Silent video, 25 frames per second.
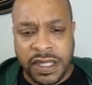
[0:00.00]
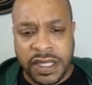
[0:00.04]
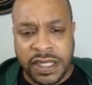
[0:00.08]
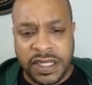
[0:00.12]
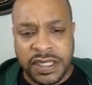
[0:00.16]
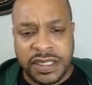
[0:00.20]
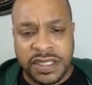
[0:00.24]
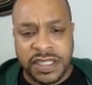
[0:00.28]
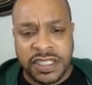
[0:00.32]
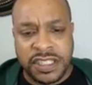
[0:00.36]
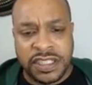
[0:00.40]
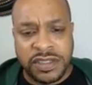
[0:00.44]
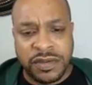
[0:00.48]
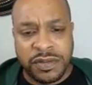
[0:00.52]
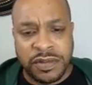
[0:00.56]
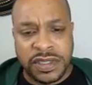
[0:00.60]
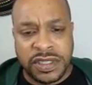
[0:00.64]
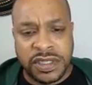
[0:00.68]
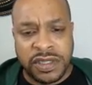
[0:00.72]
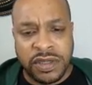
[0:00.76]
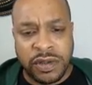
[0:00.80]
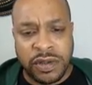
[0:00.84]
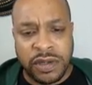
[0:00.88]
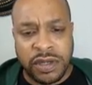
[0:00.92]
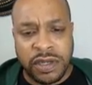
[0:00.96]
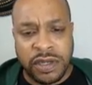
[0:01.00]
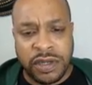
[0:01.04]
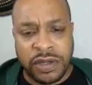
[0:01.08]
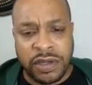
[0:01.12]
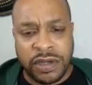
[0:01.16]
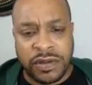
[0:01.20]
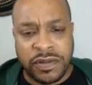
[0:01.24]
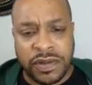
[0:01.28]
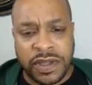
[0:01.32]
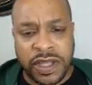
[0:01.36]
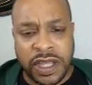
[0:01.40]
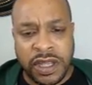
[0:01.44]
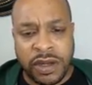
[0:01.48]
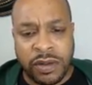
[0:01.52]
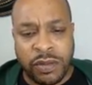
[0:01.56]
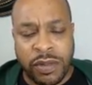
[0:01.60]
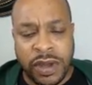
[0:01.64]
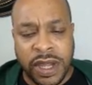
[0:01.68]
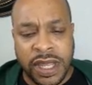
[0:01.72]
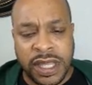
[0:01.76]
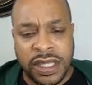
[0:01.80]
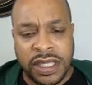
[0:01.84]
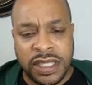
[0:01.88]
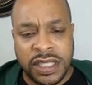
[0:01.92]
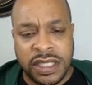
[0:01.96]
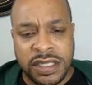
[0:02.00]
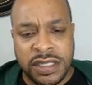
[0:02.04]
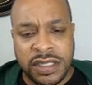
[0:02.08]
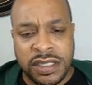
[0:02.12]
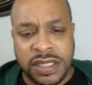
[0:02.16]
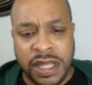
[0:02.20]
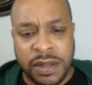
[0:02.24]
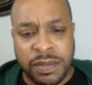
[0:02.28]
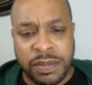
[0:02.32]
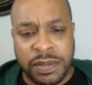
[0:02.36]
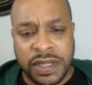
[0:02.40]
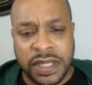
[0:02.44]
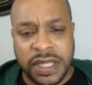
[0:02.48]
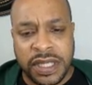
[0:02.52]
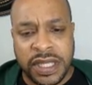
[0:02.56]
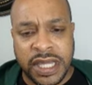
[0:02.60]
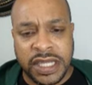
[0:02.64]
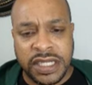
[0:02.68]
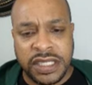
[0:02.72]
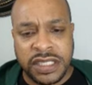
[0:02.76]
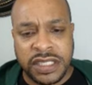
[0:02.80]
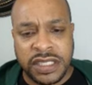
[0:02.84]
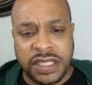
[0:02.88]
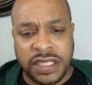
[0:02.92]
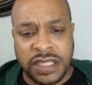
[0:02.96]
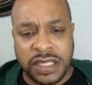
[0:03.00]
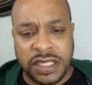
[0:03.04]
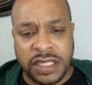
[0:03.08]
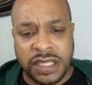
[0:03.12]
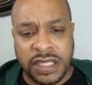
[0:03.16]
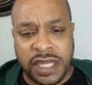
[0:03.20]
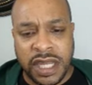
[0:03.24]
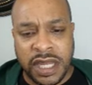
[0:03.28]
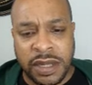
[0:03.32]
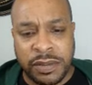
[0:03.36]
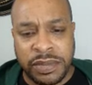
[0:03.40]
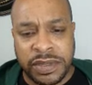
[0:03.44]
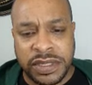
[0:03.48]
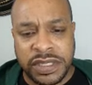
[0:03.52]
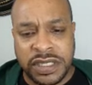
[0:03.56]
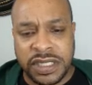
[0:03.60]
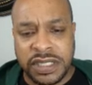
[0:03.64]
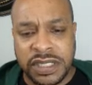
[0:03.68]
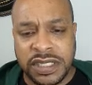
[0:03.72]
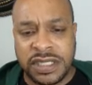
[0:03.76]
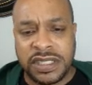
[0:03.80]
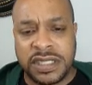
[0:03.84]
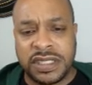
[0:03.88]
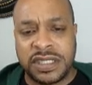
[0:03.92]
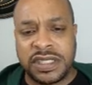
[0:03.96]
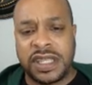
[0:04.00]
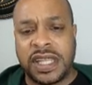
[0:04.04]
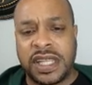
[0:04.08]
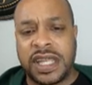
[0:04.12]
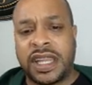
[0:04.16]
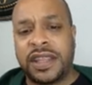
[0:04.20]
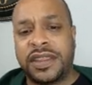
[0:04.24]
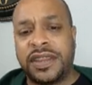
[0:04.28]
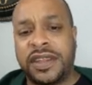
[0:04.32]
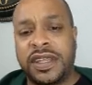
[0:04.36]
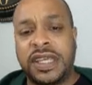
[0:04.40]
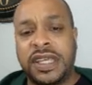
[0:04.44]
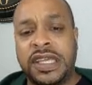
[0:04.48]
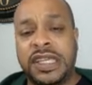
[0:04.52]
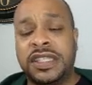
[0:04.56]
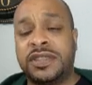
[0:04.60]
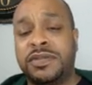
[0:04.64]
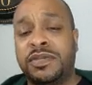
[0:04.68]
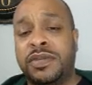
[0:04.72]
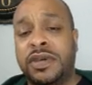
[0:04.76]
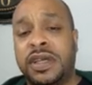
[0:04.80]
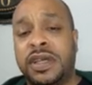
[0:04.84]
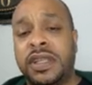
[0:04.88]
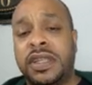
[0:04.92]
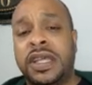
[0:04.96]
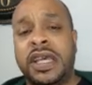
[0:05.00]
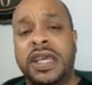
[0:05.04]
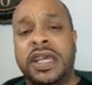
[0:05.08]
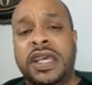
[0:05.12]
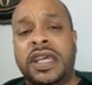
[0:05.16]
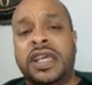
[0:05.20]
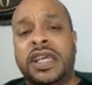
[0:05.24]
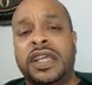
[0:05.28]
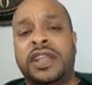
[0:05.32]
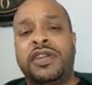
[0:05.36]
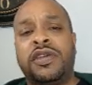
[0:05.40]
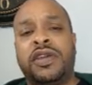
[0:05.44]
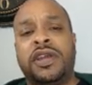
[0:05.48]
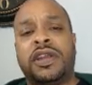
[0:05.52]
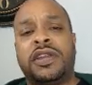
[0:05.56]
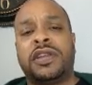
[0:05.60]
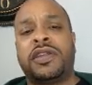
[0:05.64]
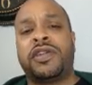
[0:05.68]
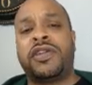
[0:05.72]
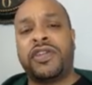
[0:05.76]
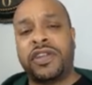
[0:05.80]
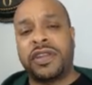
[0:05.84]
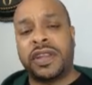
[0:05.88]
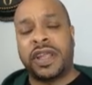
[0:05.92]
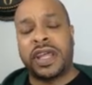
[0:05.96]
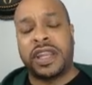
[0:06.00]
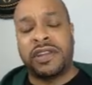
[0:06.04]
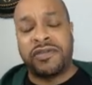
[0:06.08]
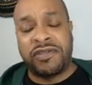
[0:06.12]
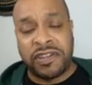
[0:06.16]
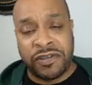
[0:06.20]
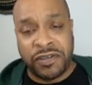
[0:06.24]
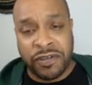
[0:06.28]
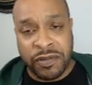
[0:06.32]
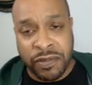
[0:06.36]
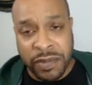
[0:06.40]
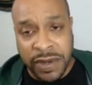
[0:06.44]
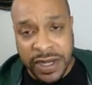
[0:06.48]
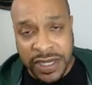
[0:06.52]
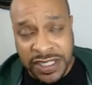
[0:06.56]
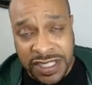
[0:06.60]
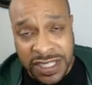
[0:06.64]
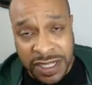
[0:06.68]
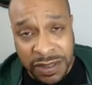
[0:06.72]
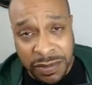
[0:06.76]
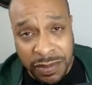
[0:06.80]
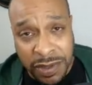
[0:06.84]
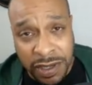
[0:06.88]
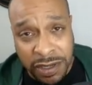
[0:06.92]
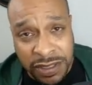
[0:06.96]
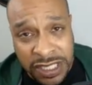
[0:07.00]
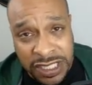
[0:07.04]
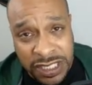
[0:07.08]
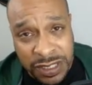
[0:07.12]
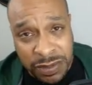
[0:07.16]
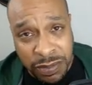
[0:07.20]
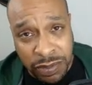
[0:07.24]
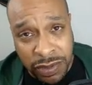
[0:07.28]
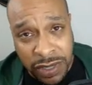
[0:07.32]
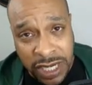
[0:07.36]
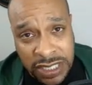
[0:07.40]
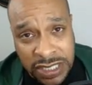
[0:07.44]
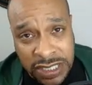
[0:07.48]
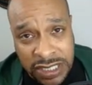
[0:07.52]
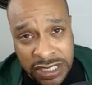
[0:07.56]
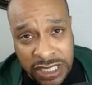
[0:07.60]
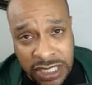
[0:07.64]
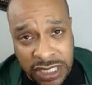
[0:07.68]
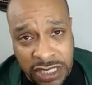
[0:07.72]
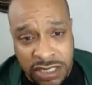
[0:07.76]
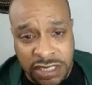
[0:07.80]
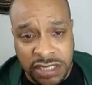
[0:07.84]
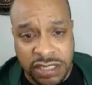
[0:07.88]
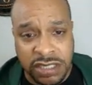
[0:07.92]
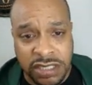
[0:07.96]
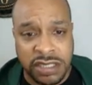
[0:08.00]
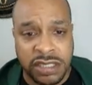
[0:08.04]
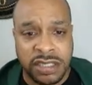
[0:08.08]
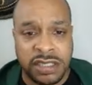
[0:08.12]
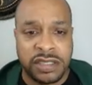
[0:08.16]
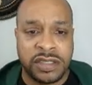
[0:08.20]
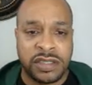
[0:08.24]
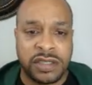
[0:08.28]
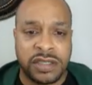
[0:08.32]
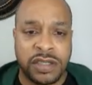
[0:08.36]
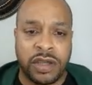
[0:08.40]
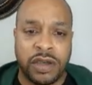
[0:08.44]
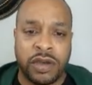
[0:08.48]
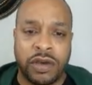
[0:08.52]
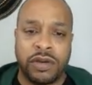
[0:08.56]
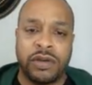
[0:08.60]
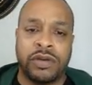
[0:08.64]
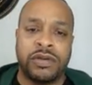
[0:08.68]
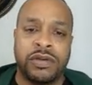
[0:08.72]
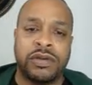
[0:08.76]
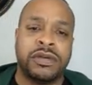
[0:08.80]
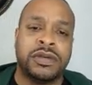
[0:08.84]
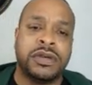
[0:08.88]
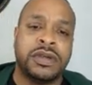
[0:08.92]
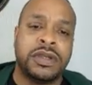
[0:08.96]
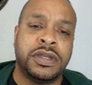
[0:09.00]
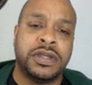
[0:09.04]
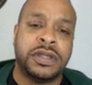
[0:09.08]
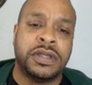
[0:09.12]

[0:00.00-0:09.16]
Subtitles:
Get a sense of what's going on. They had a whitelist application, competitions, a lot of things. But you can learn a lot of information about these projects. And so